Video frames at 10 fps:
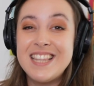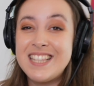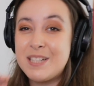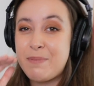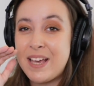
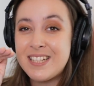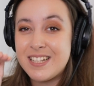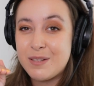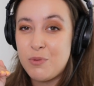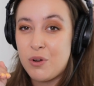the space
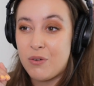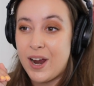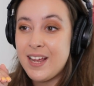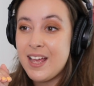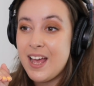is smaller,
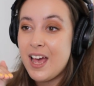right?